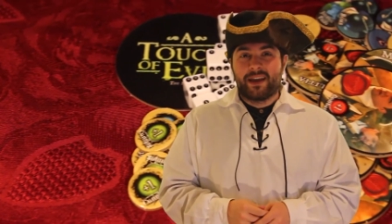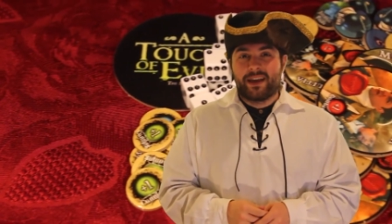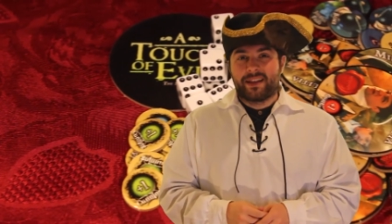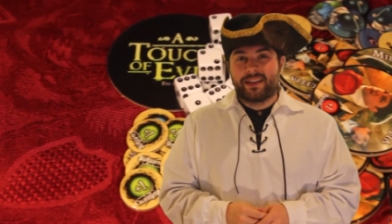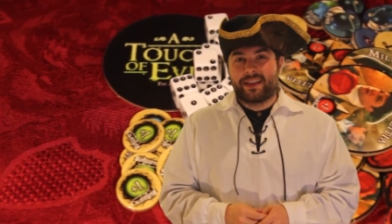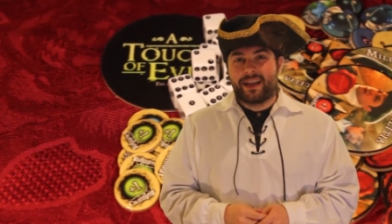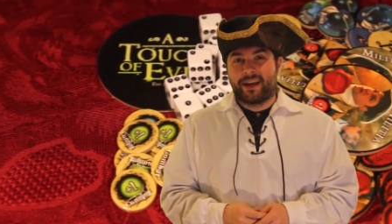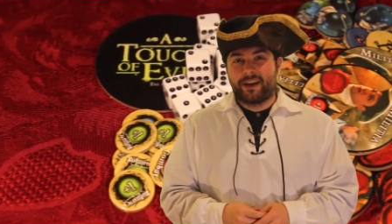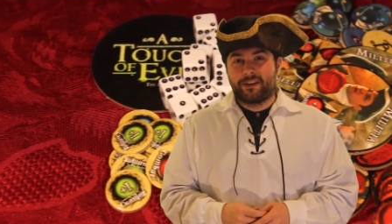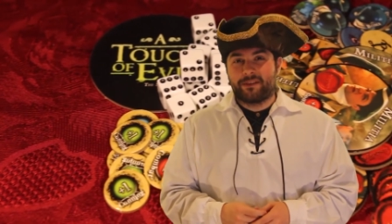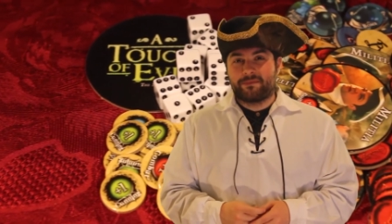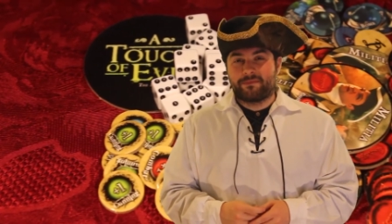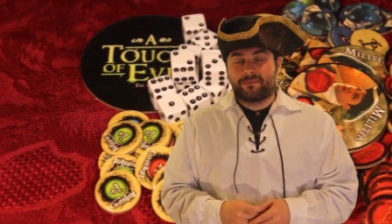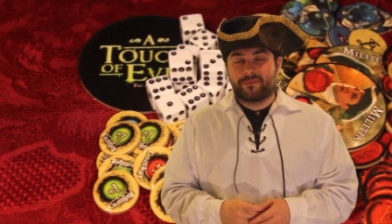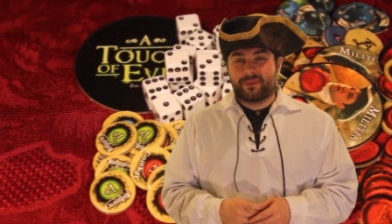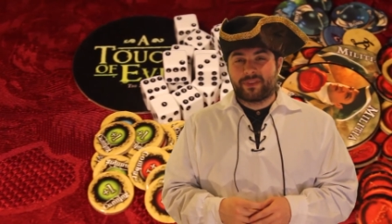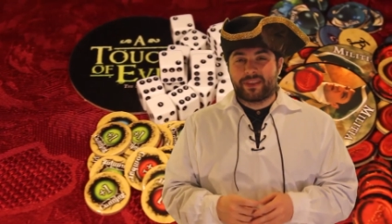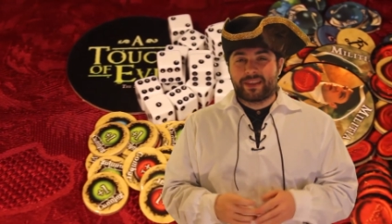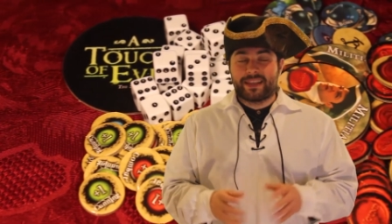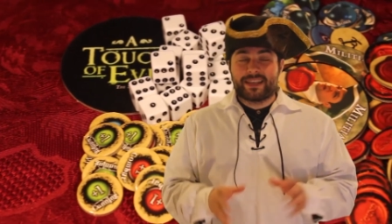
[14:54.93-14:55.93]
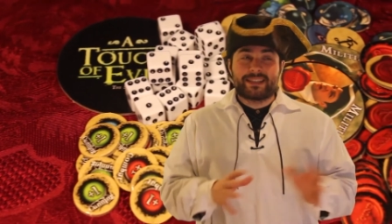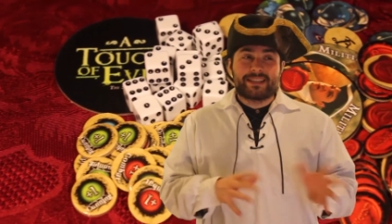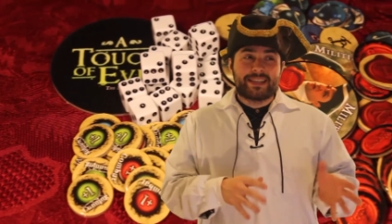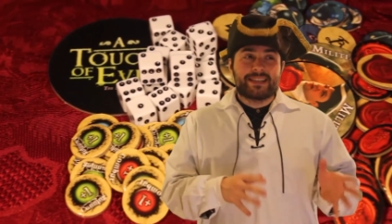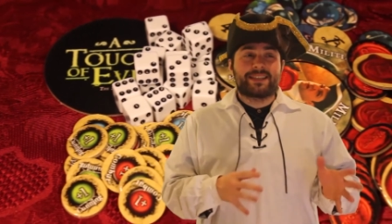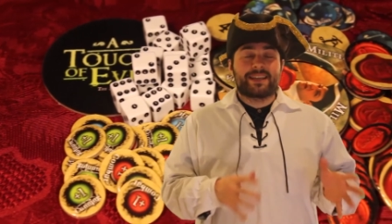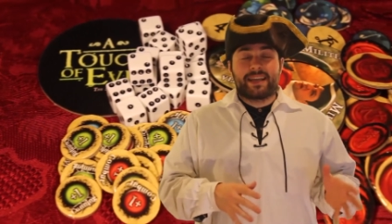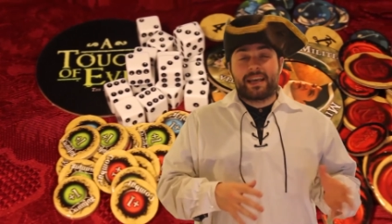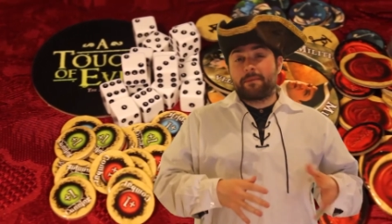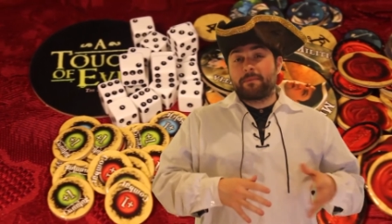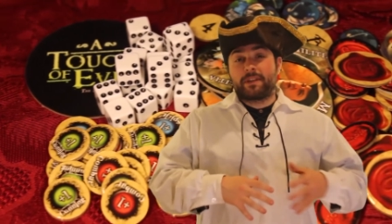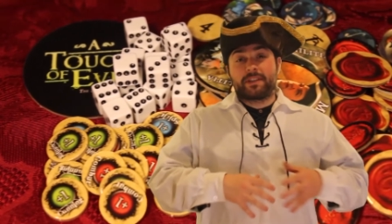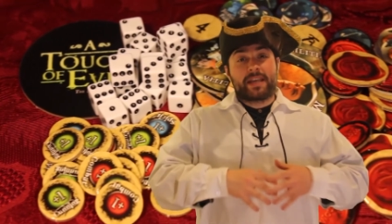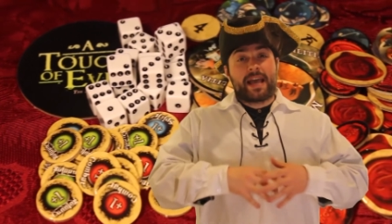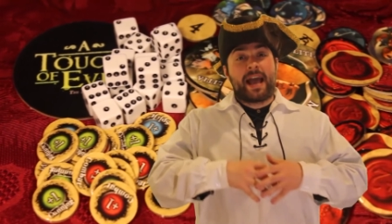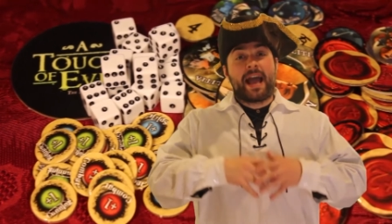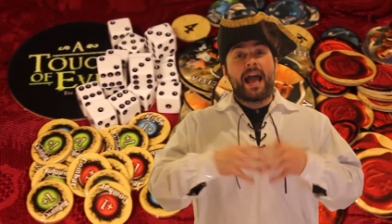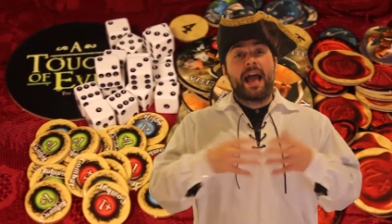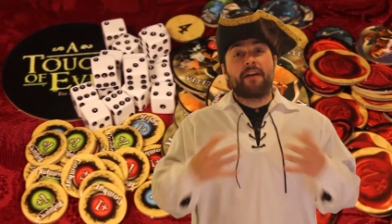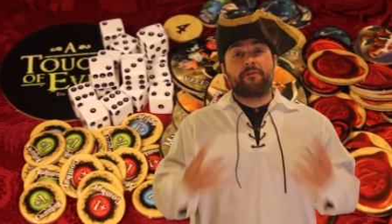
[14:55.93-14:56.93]
Now, this is a game that's
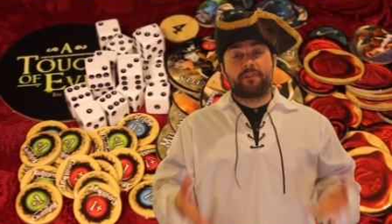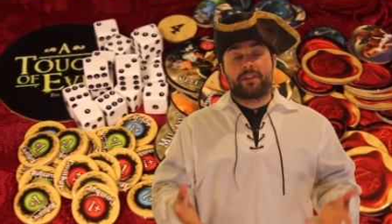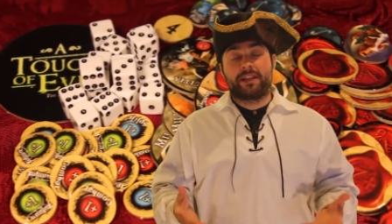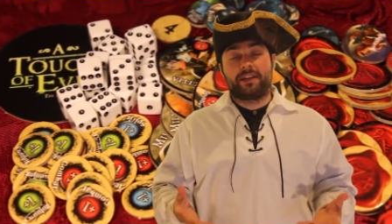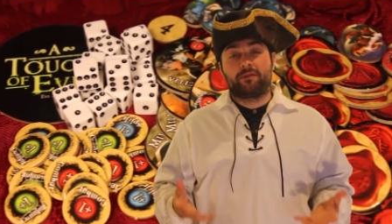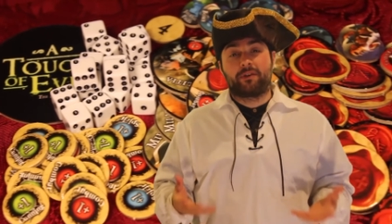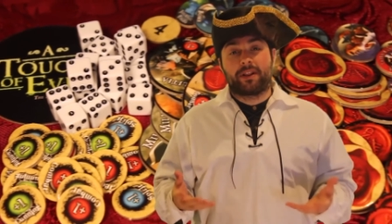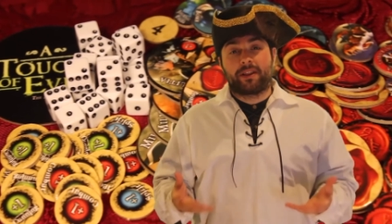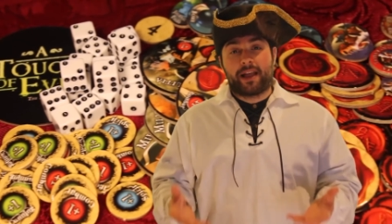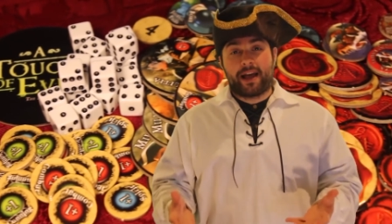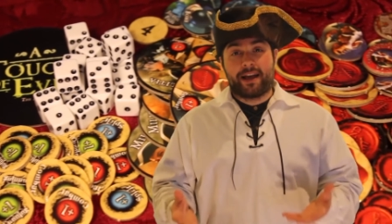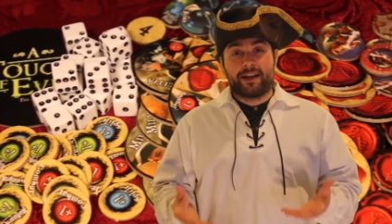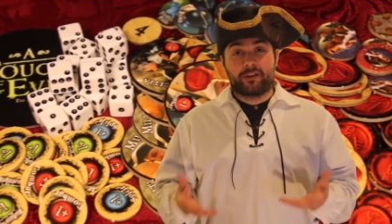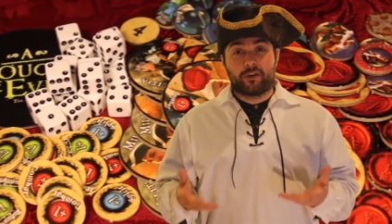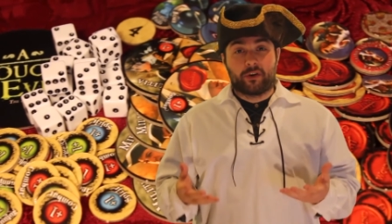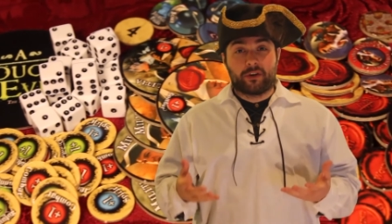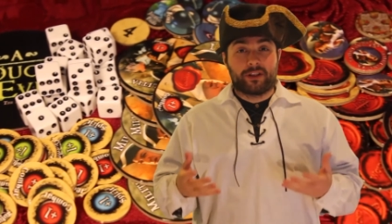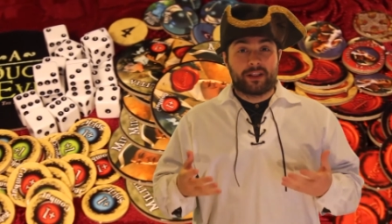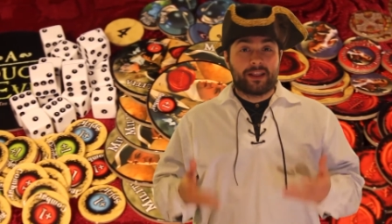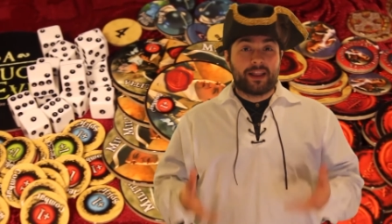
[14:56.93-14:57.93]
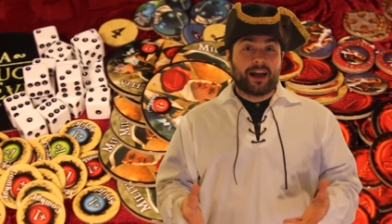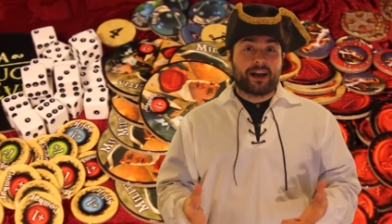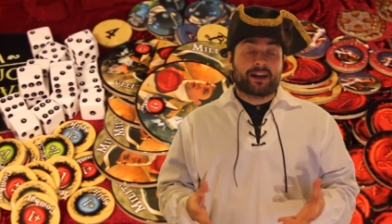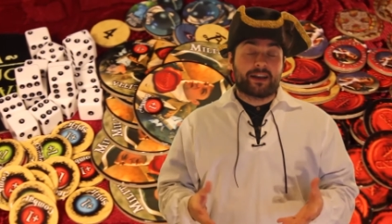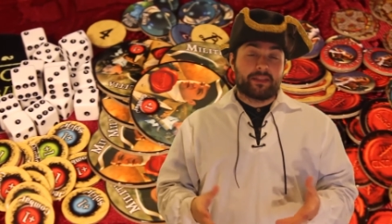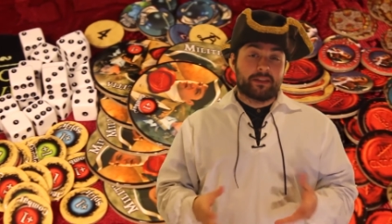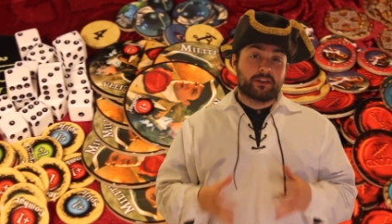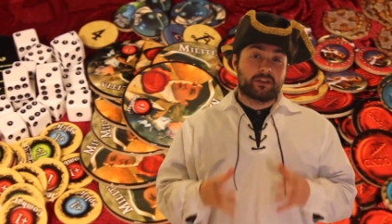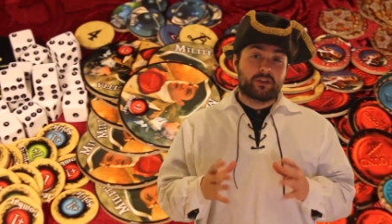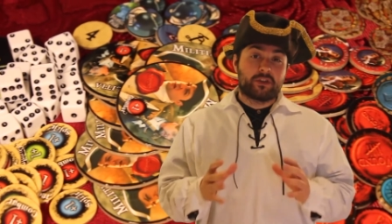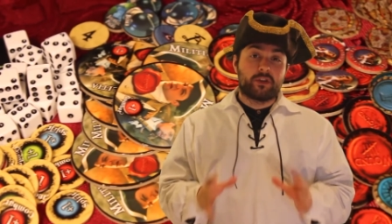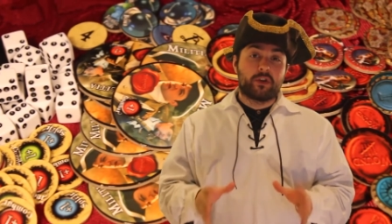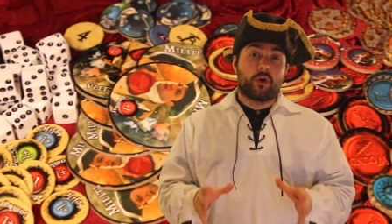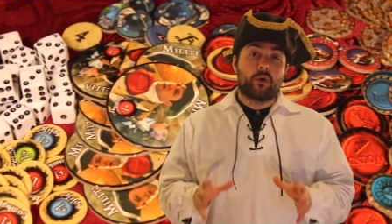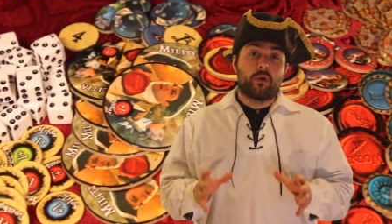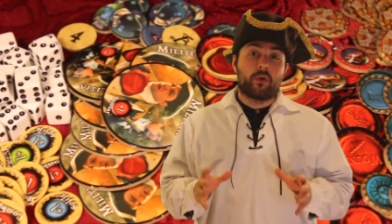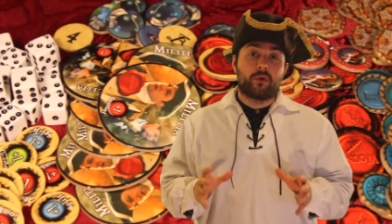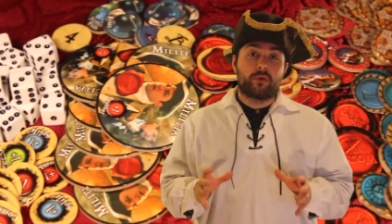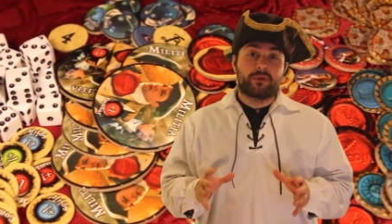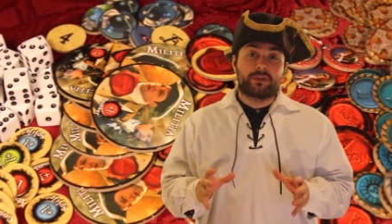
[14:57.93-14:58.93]
heavily reliant on luck, and there's
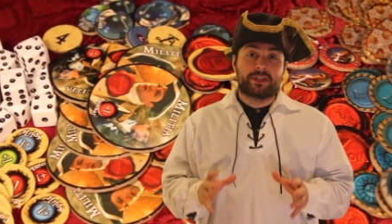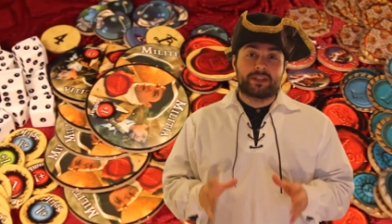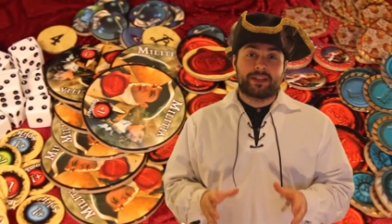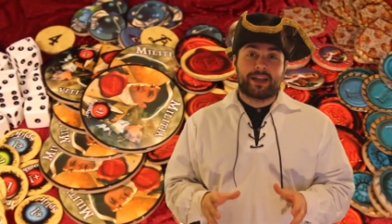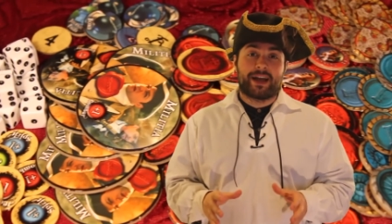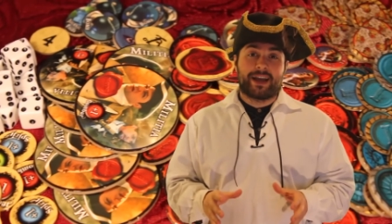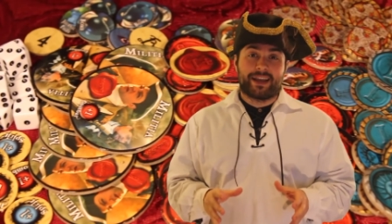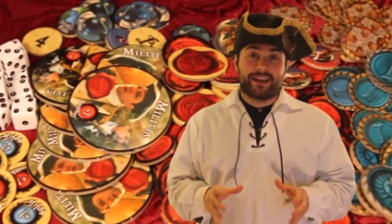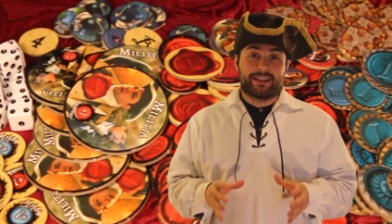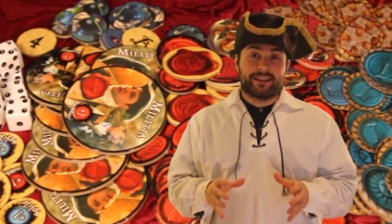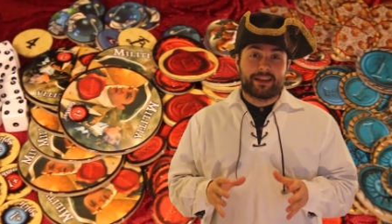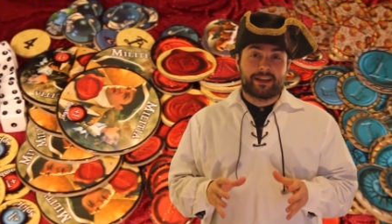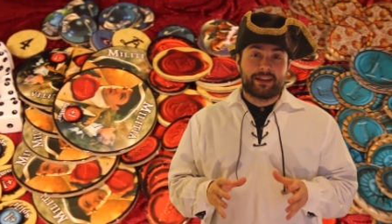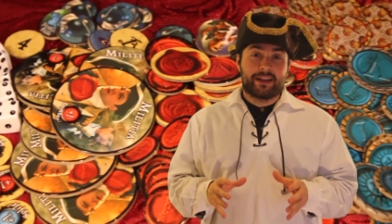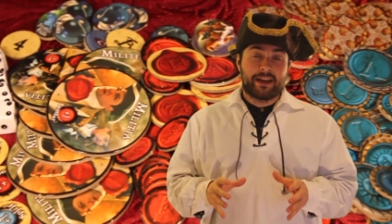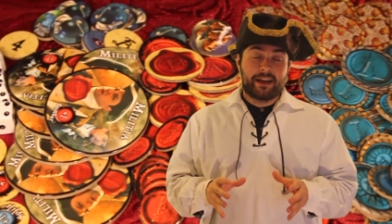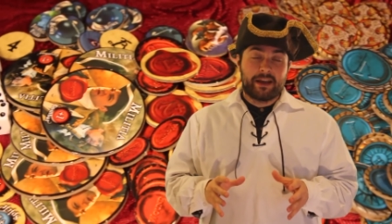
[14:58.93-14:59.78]
no denying that